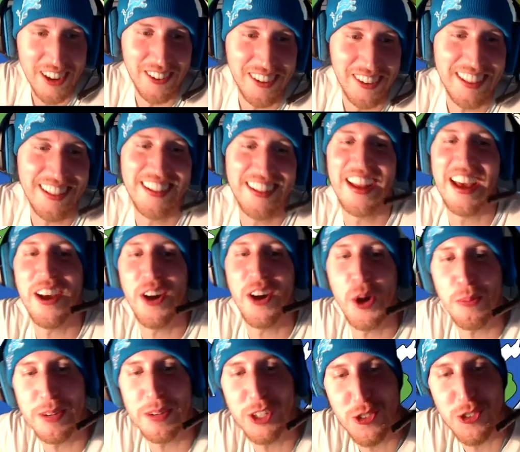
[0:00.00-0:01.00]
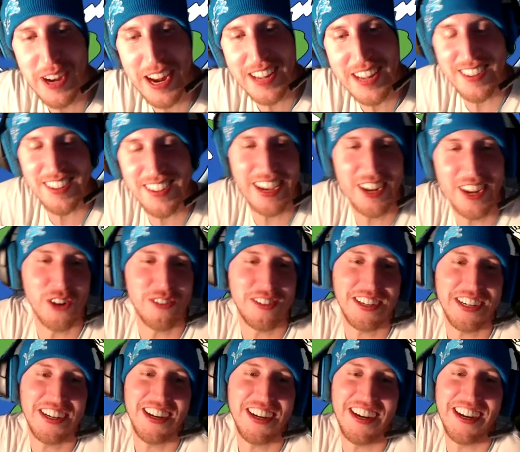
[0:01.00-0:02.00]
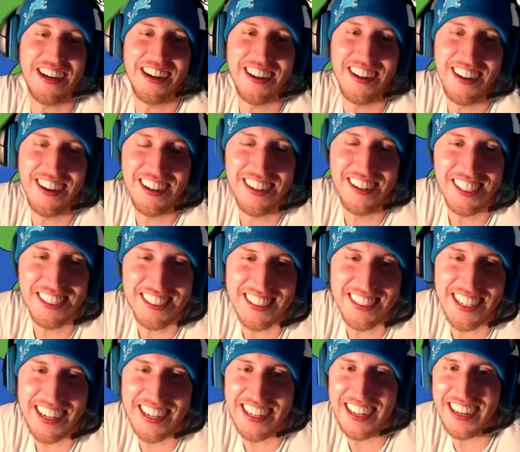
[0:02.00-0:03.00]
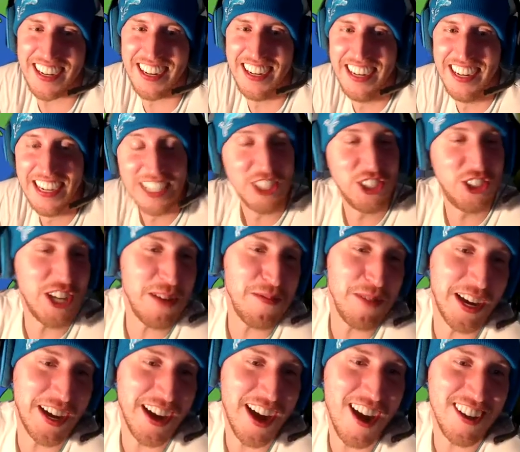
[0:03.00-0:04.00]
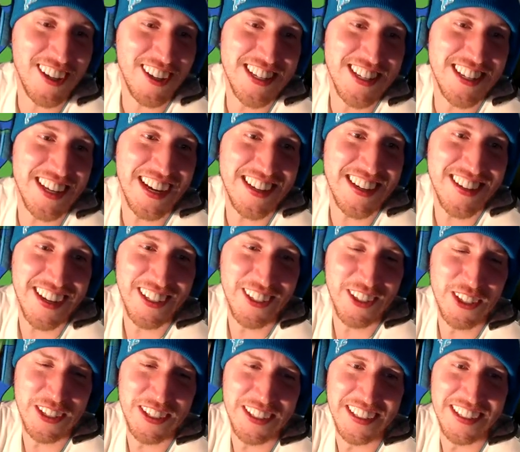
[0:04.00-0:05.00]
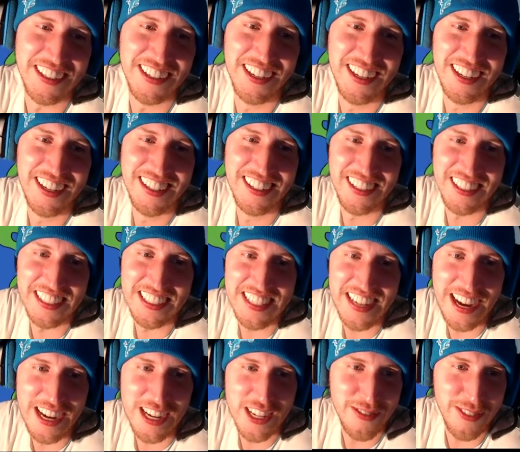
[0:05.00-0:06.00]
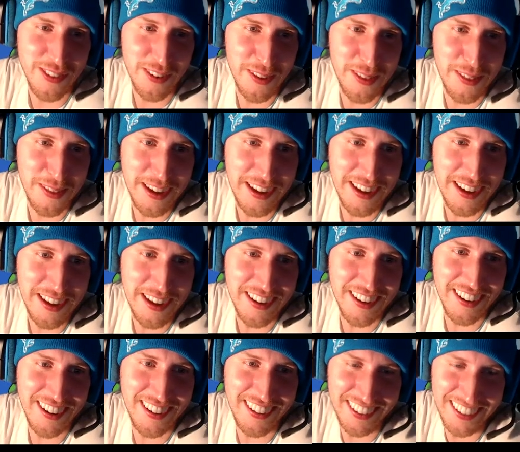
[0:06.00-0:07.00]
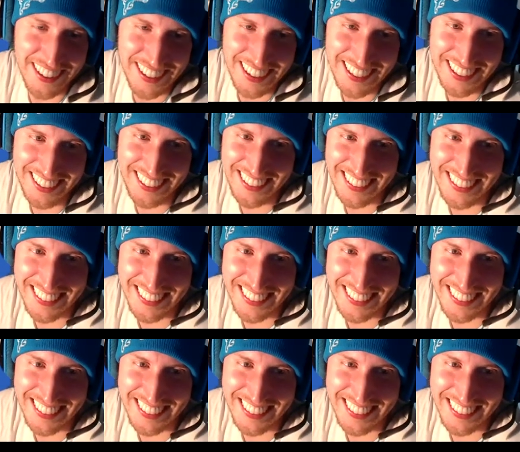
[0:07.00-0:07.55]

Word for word: And I hope it translates over here. It looks like Jamie Collins has a little taste for theater. Huh?